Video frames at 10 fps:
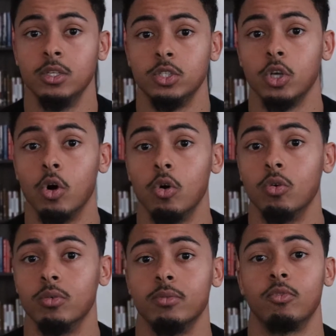
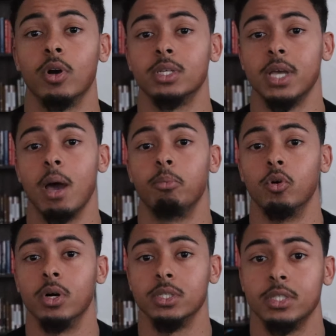So for
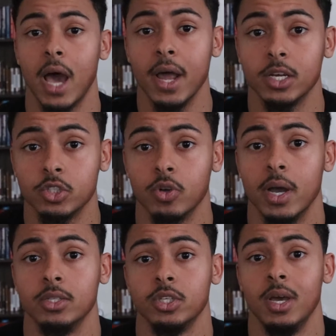example, a static
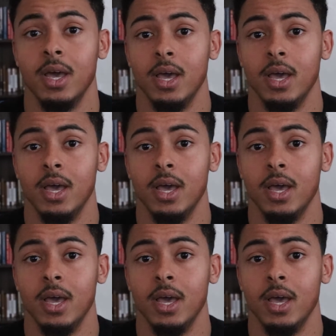stretch